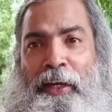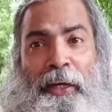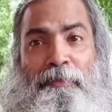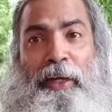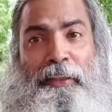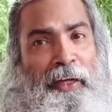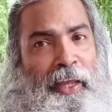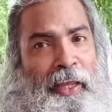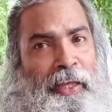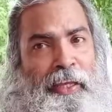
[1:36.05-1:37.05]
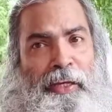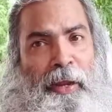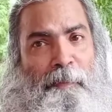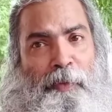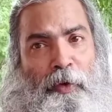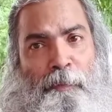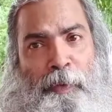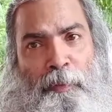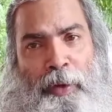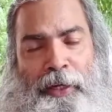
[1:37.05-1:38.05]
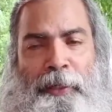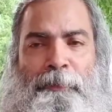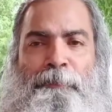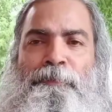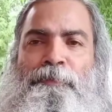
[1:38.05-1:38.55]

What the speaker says: her birthday in a proper manner.